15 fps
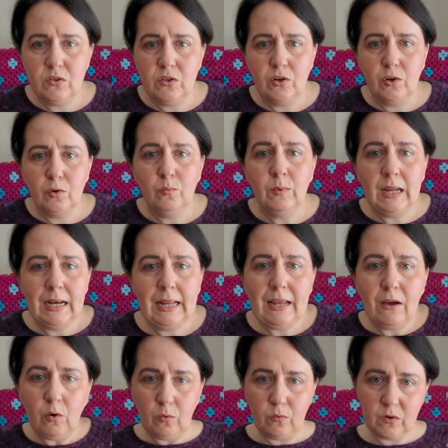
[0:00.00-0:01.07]
that are really
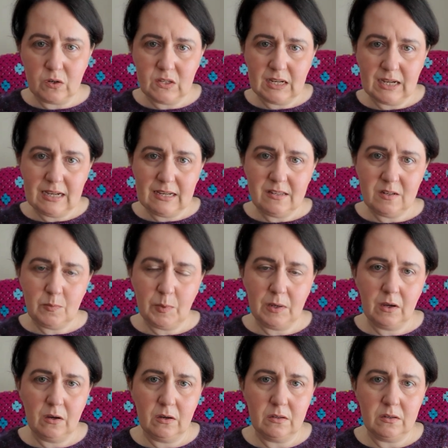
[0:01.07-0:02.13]
oversized,
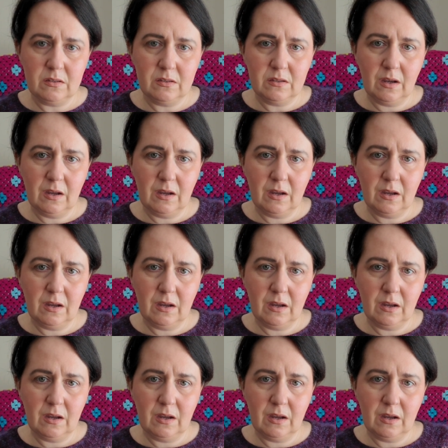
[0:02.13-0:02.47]
because